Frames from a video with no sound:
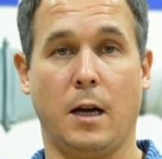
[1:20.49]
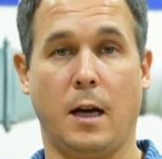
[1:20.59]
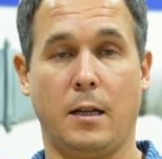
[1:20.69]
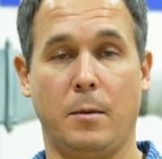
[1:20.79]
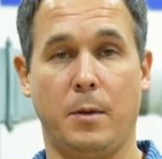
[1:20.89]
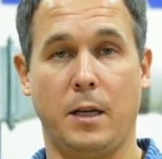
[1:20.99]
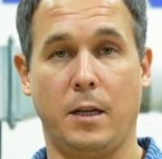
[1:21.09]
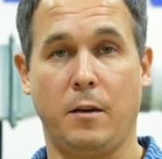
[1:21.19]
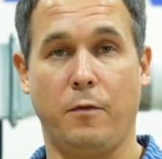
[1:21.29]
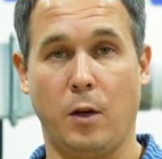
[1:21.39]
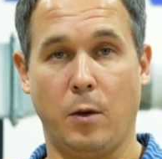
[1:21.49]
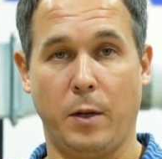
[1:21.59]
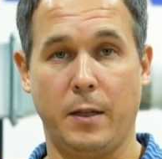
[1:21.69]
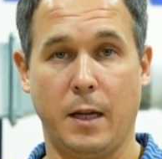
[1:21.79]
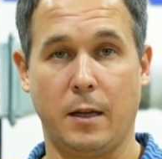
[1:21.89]
And immediately
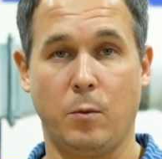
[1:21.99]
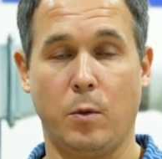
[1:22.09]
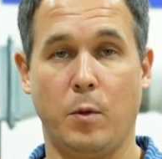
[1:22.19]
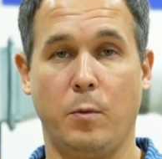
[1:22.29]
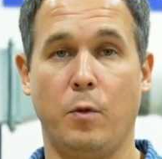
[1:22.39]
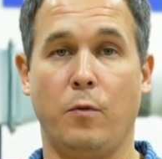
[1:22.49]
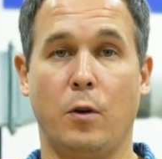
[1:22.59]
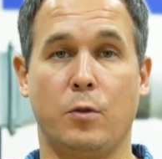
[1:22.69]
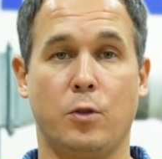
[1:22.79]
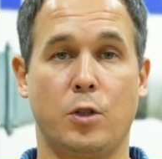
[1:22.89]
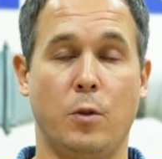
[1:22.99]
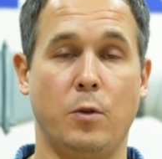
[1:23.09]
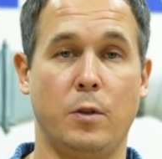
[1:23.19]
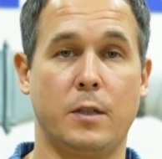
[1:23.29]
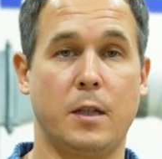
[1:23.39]
following that, we will move on to show
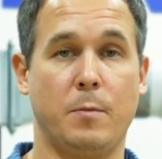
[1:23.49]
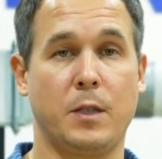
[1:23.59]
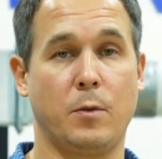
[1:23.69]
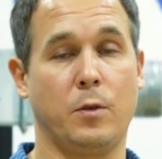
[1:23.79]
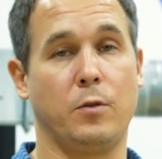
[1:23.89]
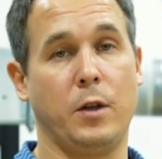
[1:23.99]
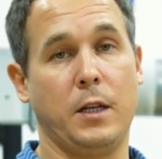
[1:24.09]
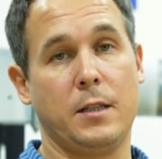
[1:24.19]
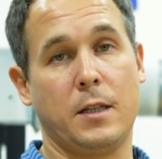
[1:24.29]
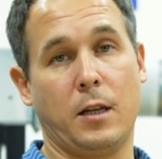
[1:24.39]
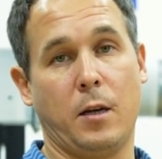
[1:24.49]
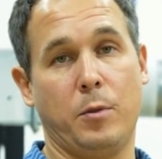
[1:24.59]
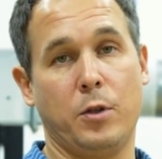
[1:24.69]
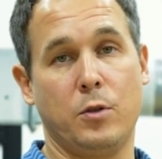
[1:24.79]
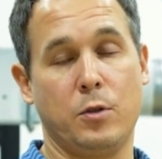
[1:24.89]
you the subsequent readings that are
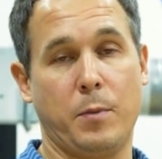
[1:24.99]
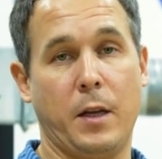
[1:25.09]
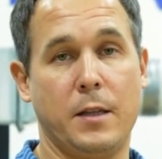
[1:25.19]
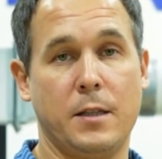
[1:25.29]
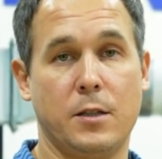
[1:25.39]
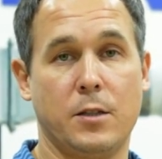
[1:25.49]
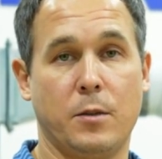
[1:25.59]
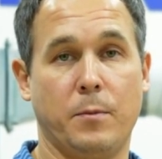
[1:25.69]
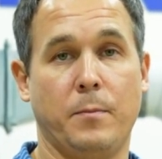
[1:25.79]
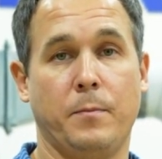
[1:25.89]
produced by the system.